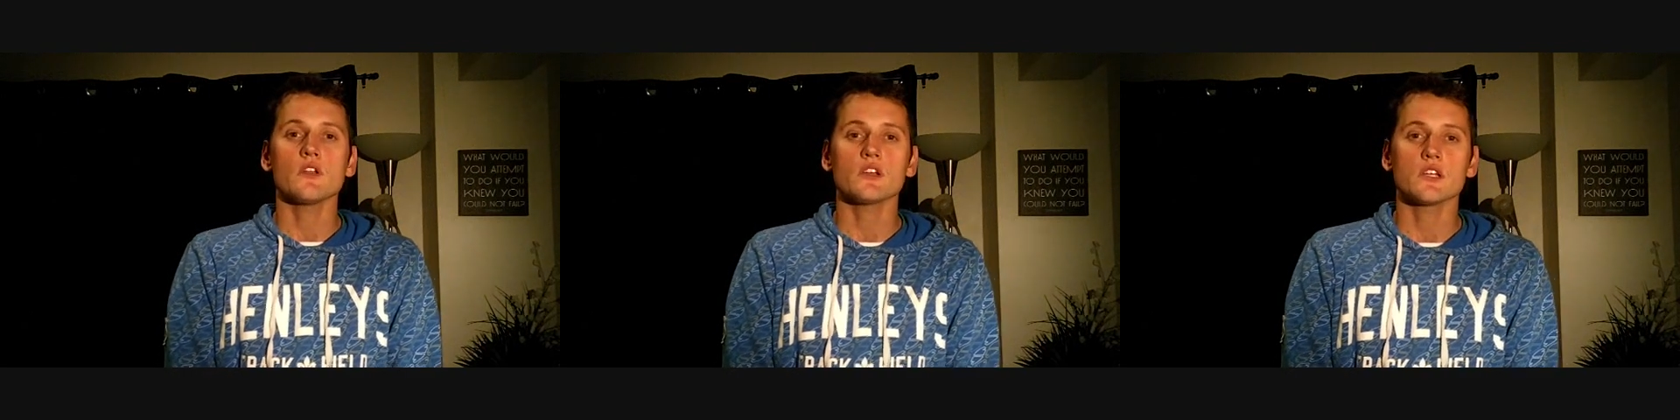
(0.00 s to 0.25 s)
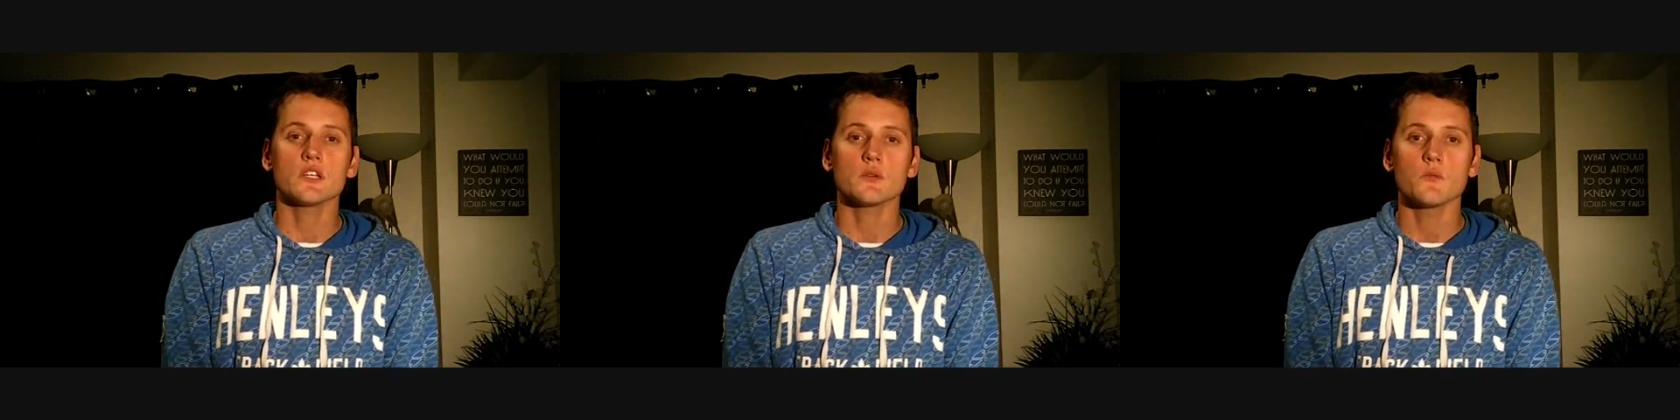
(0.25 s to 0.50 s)
to
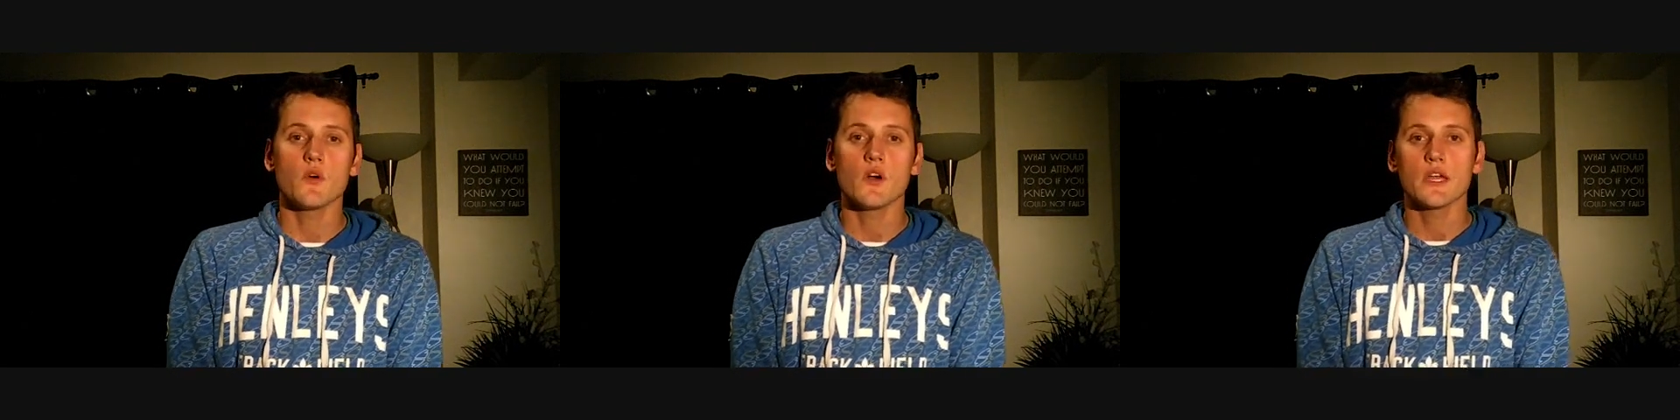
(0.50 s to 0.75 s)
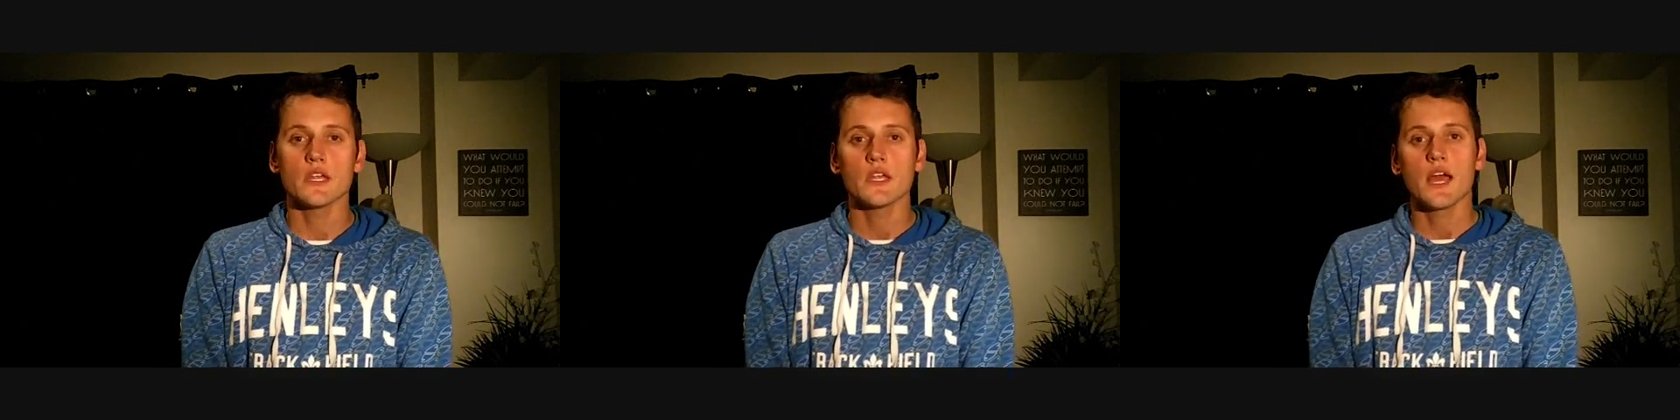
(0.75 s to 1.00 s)
look at
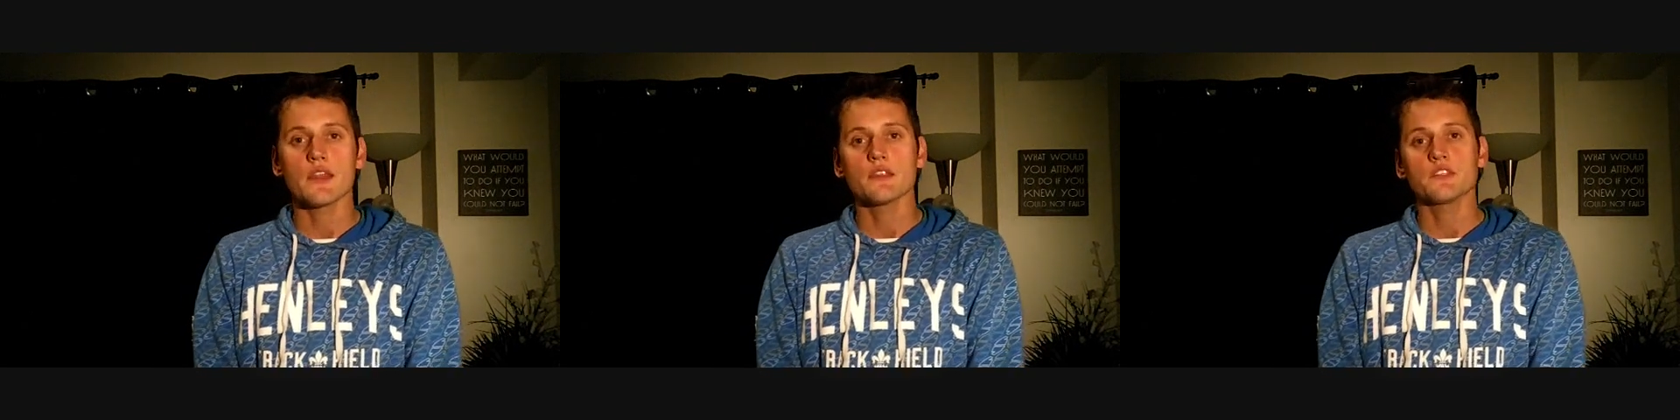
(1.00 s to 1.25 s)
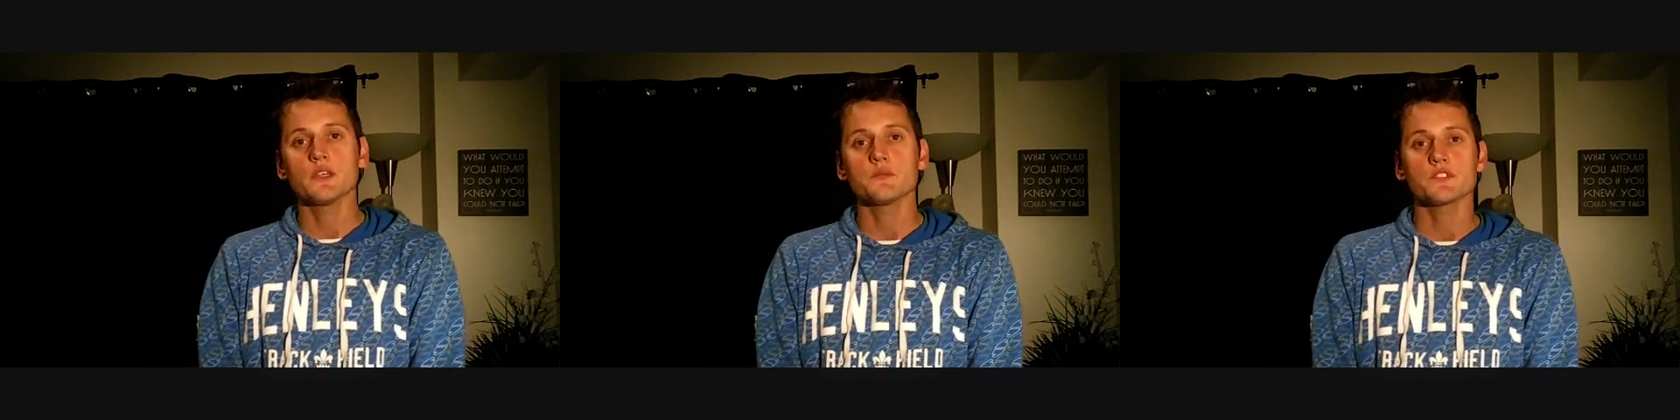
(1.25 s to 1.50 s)
my other
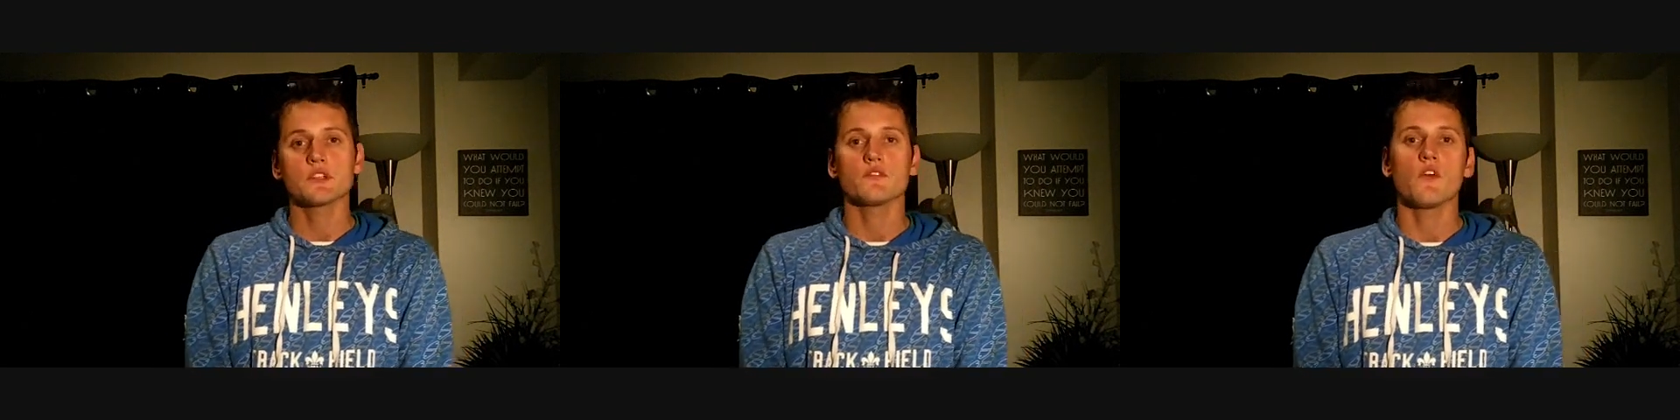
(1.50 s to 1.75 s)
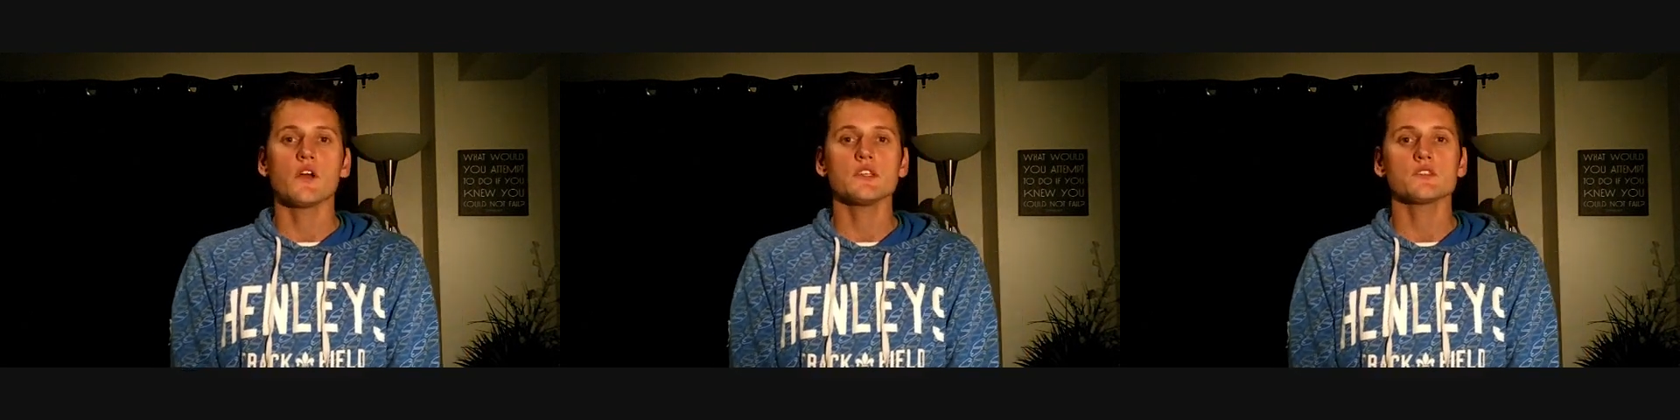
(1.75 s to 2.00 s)
tips and
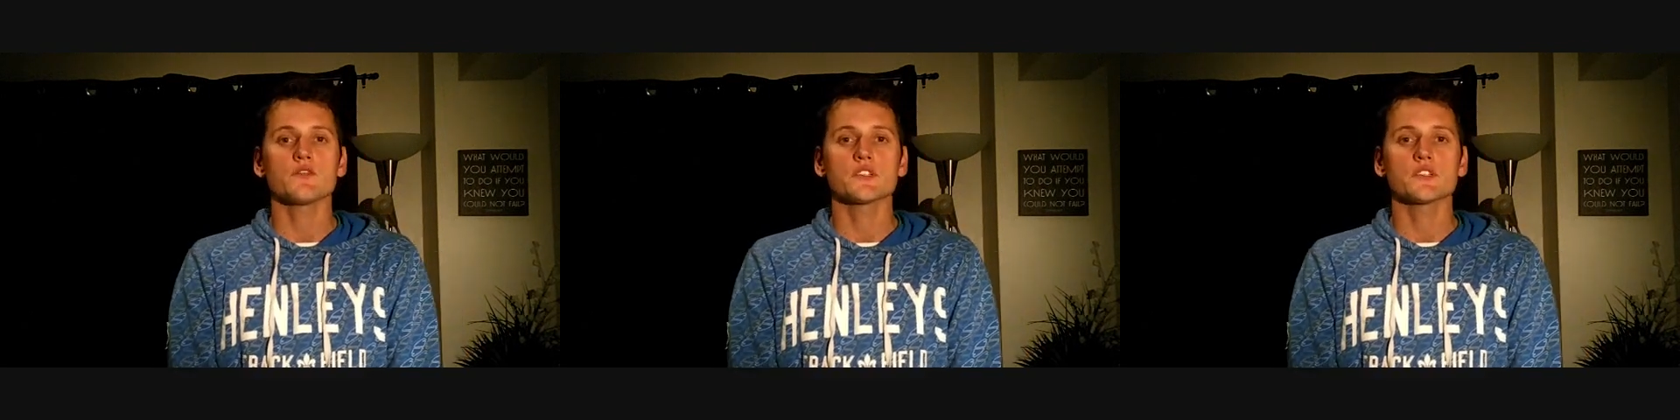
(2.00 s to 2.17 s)
advice,